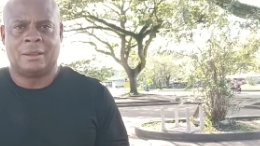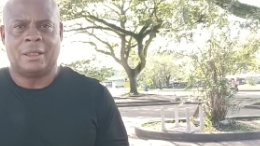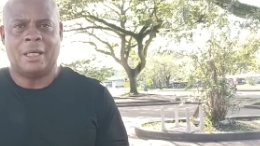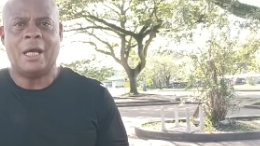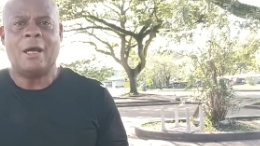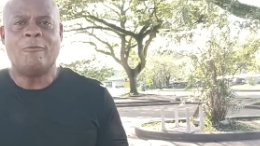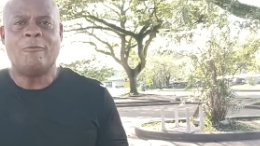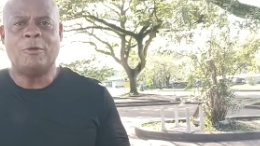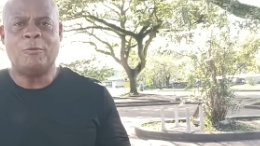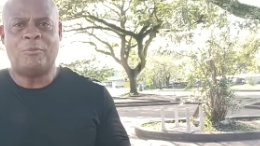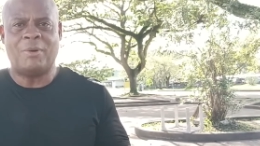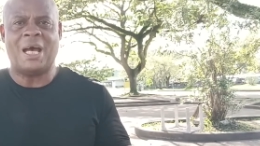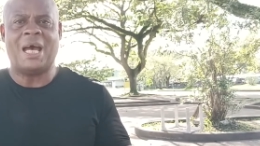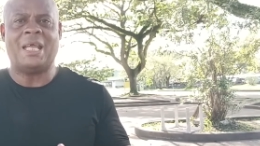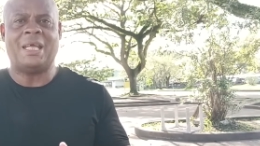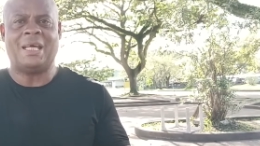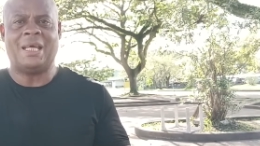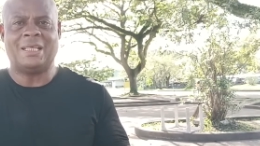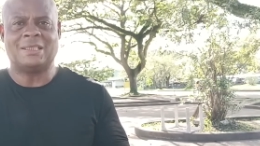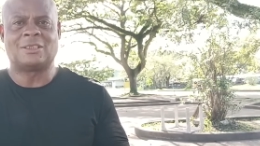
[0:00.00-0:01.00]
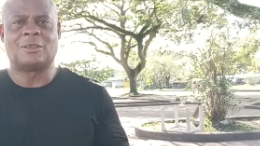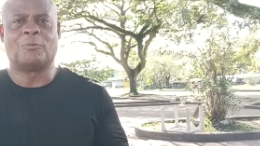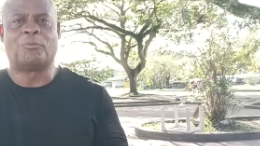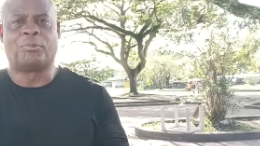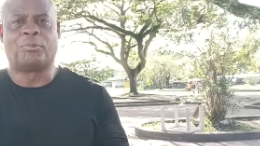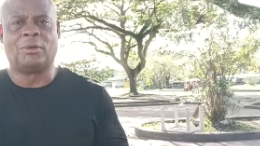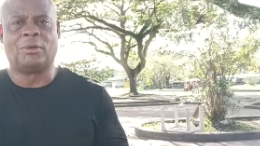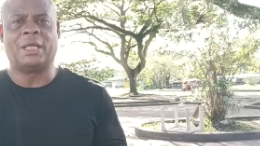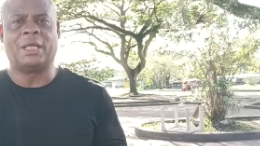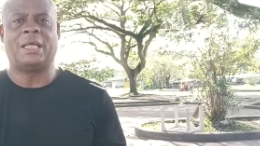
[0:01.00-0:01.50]
Everybody has a
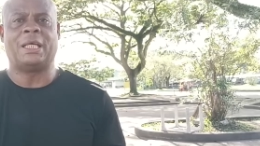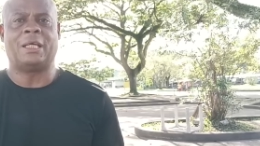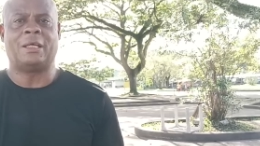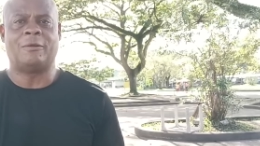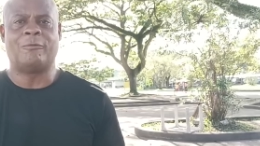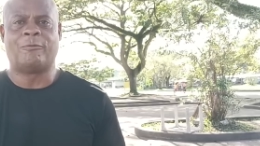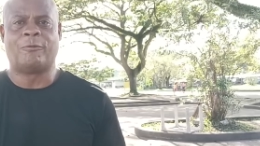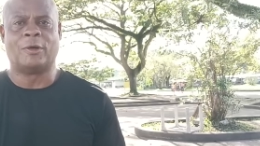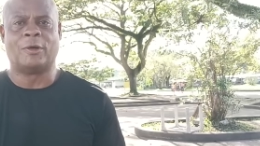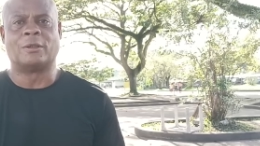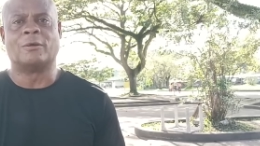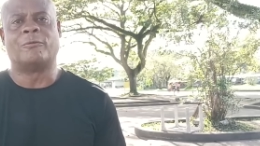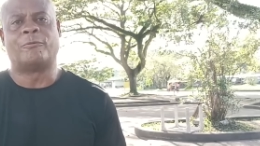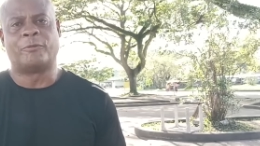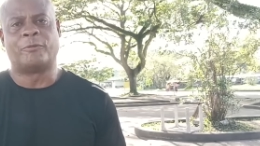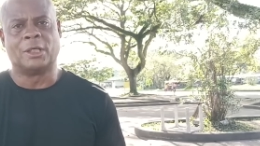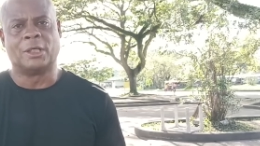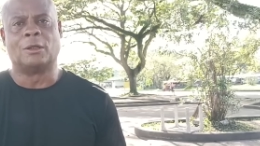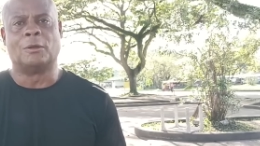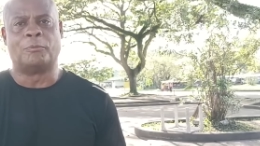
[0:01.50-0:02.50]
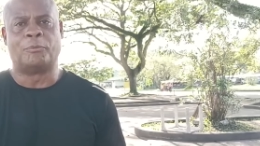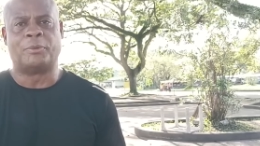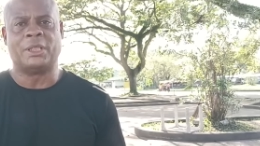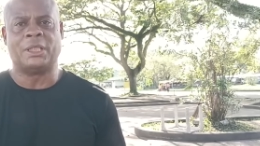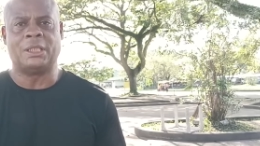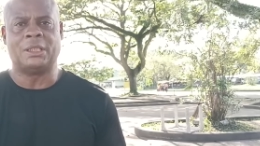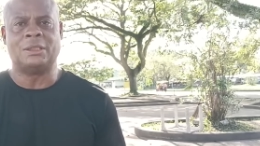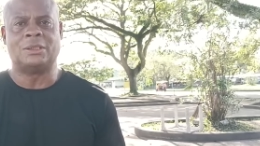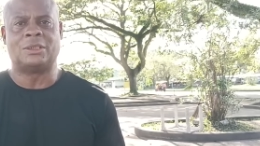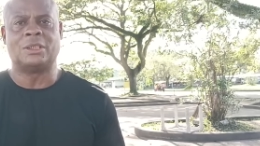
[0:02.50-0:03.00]
plan for the
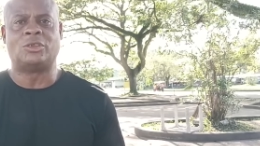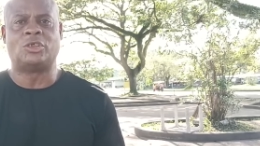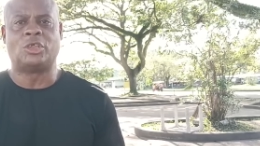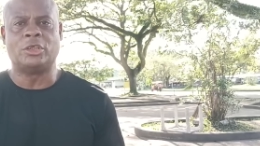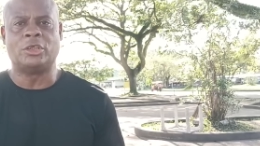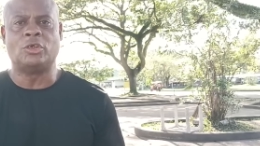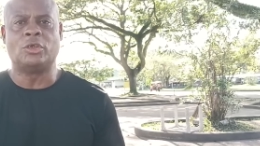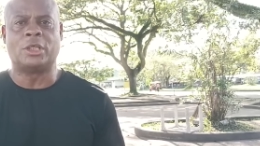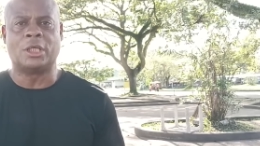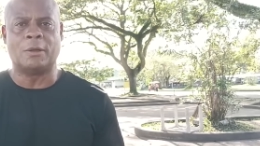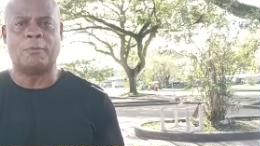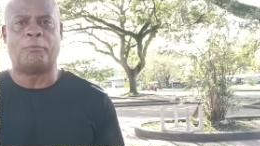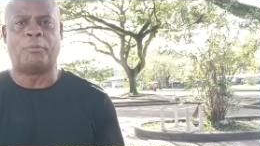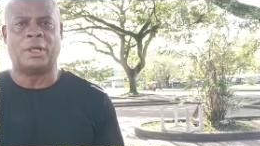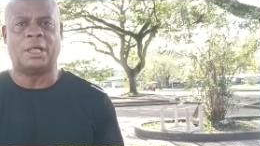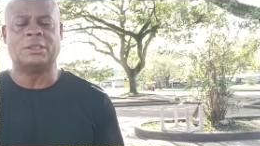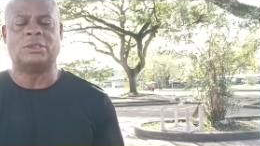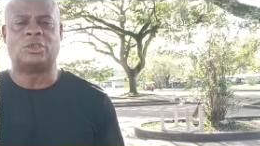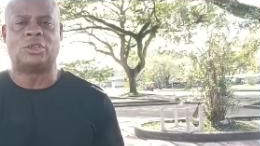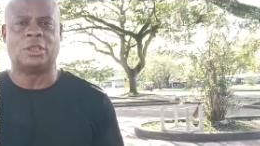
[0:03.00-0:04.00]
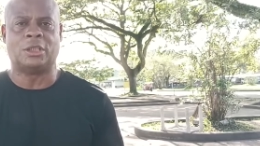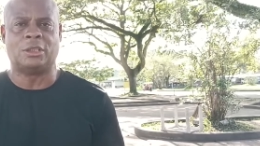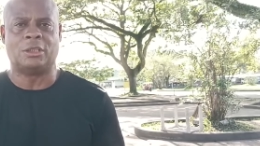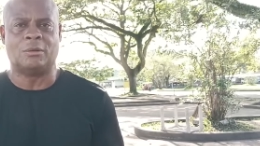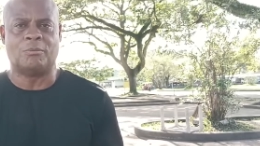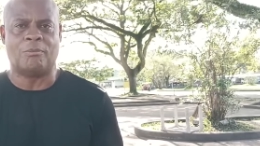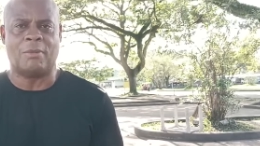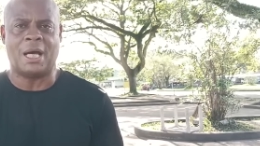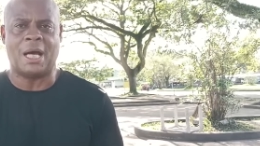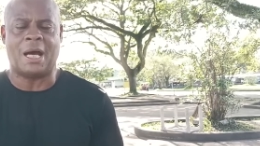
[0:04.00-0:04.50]
Philippines until you get punched in
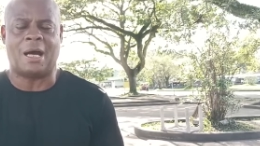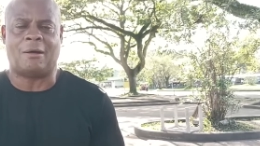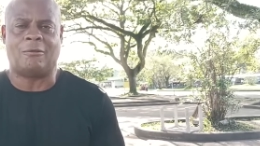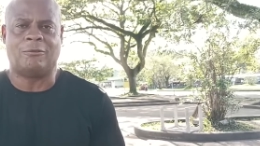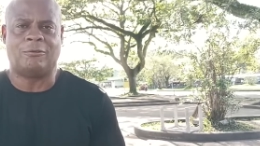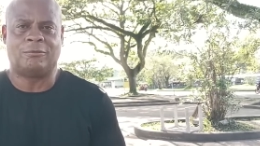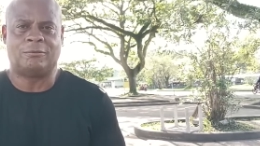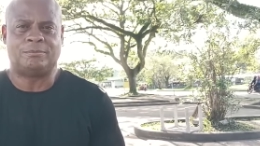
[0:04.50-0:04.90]
your mouth.